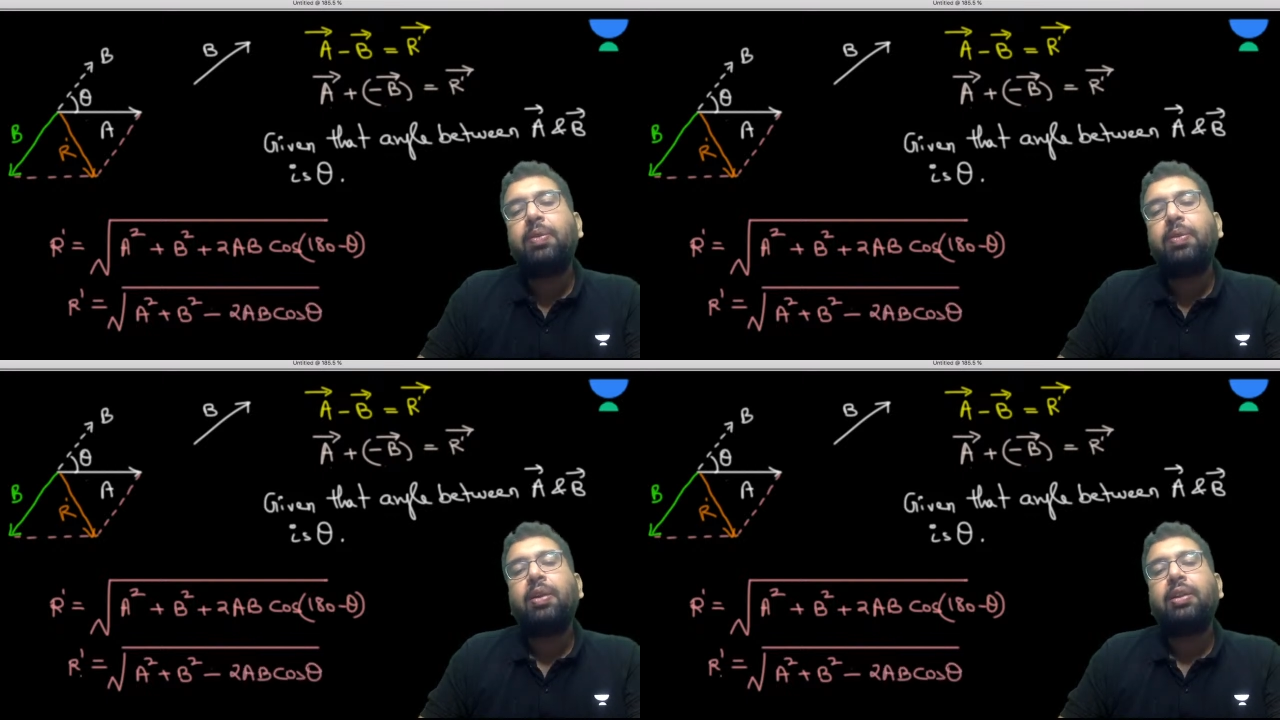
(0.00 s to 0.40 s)
to
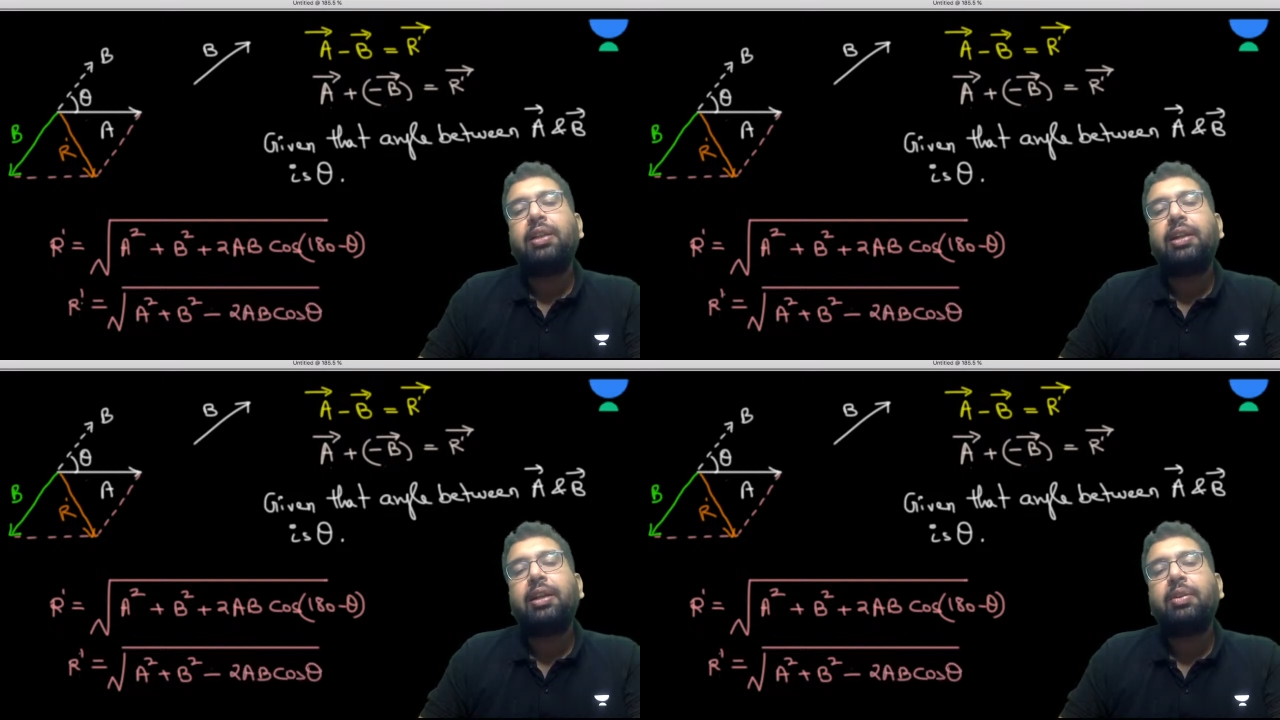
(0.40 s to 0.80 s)
cos
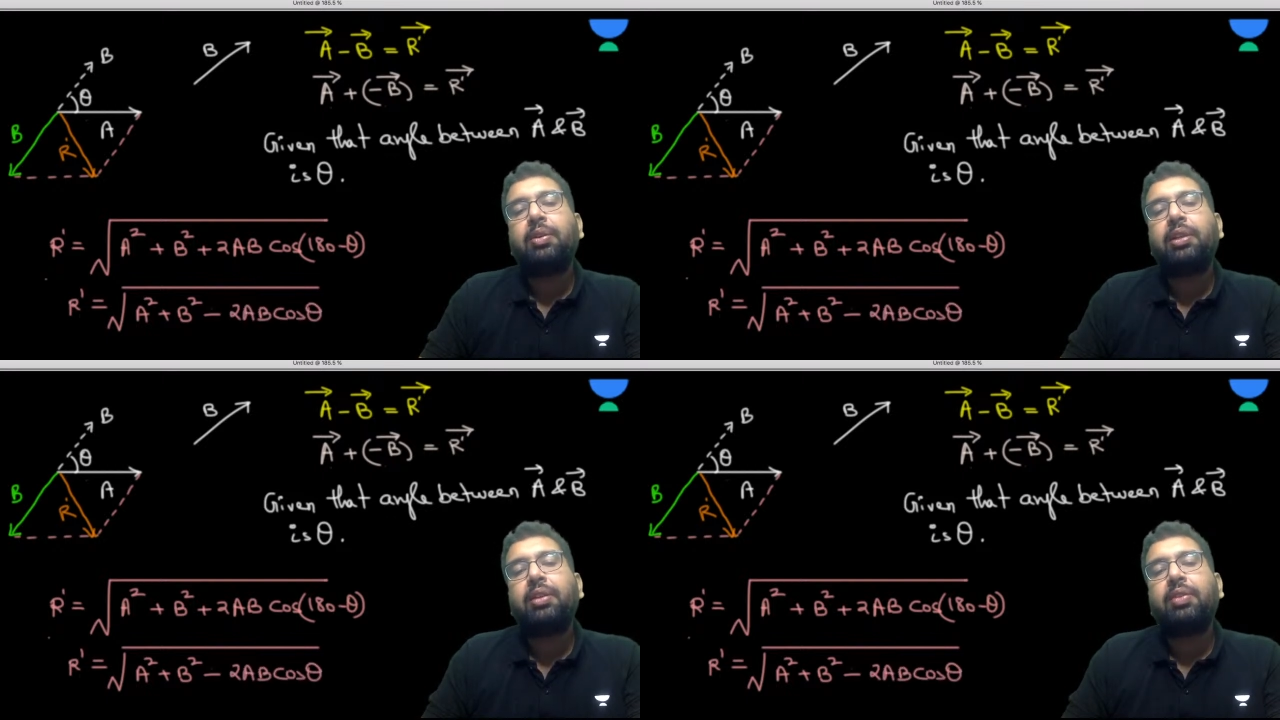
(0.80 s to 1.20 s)
theta. So
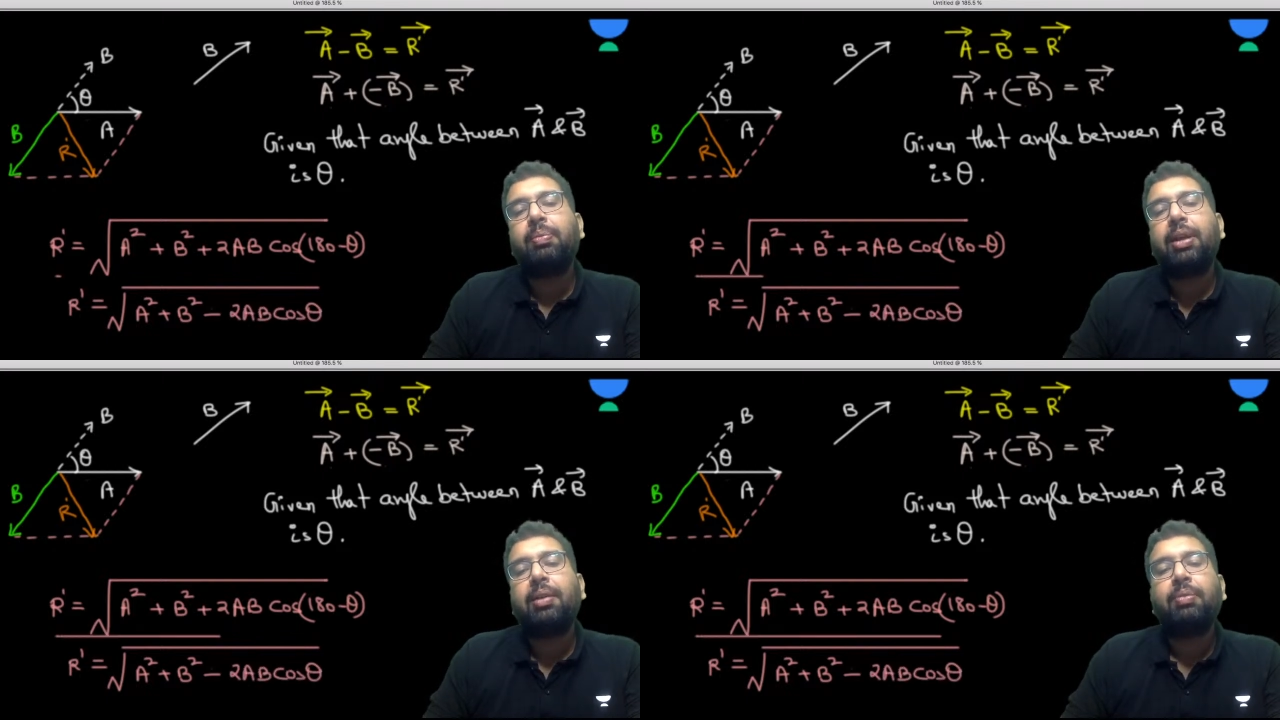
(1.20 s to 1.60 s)
this will
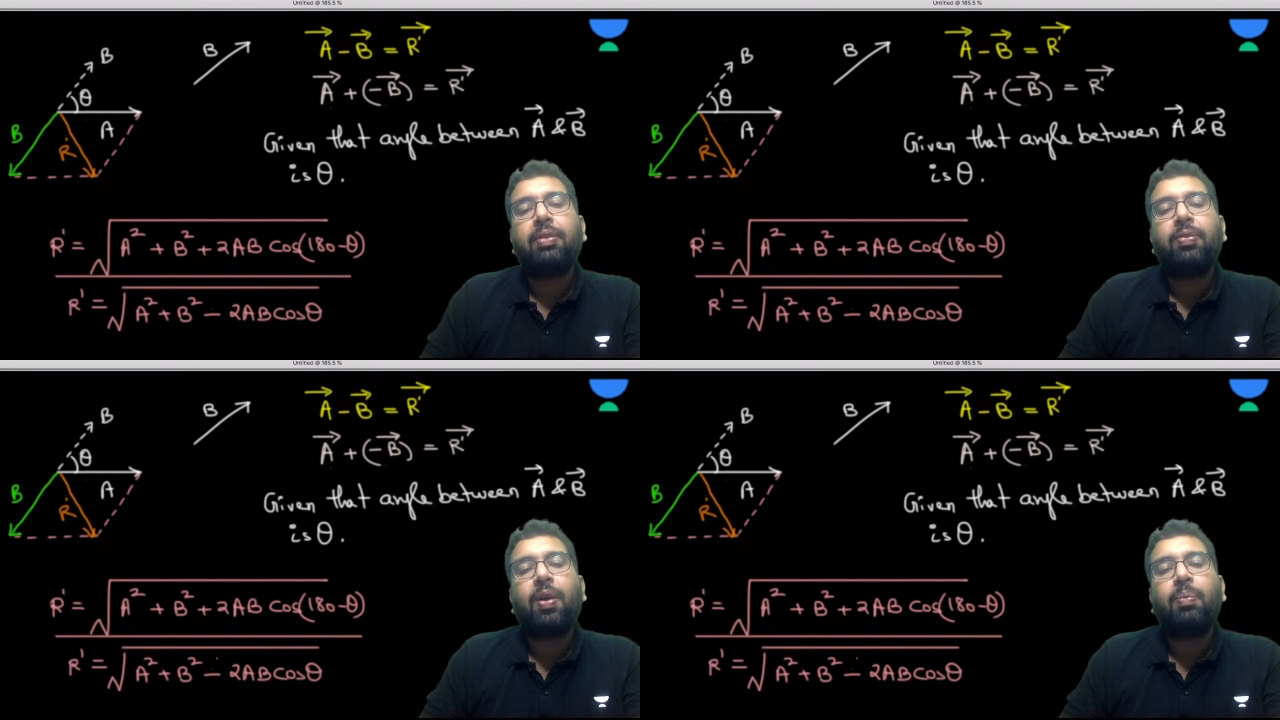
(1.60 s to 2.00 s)
become
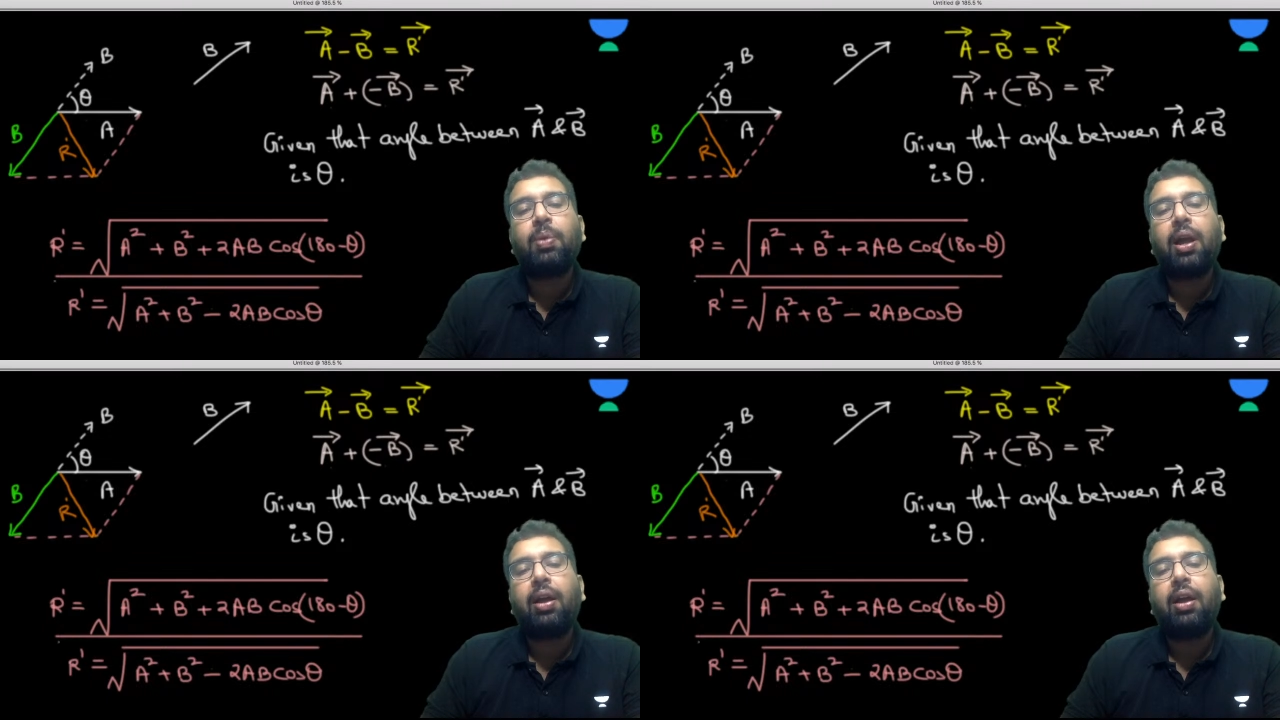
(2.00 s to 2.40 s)
the
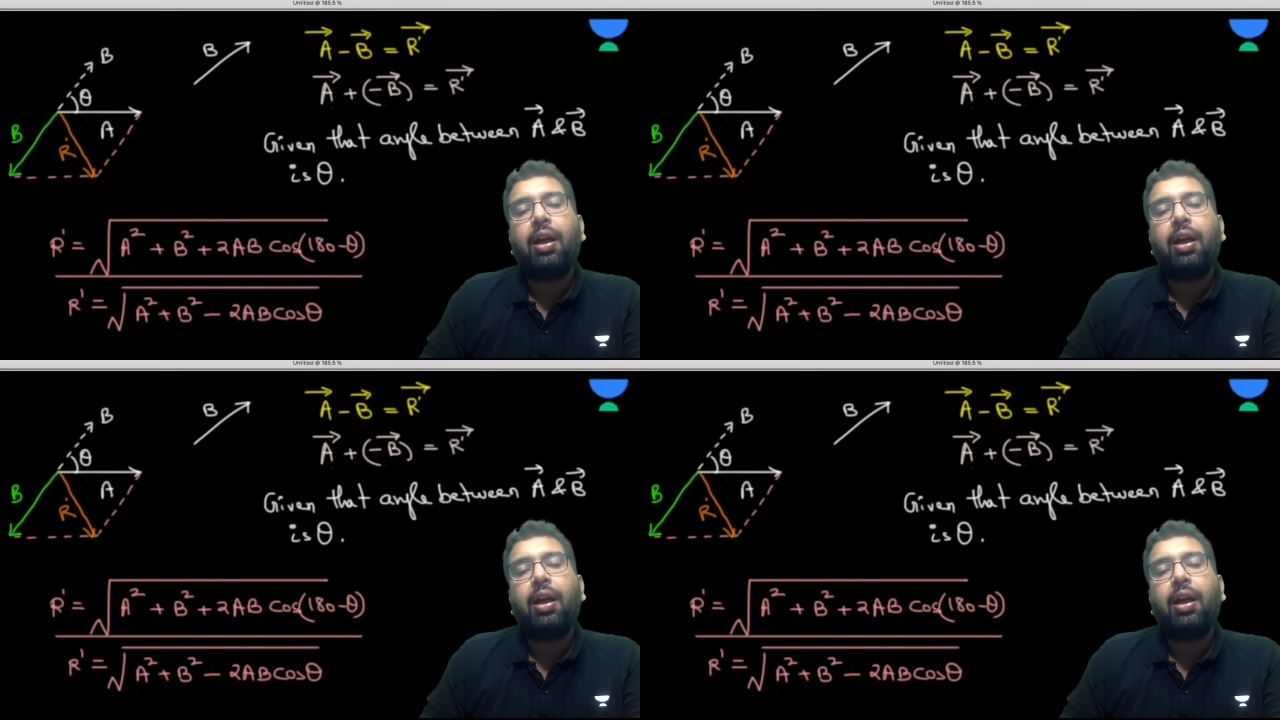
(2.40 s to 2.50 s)
formula.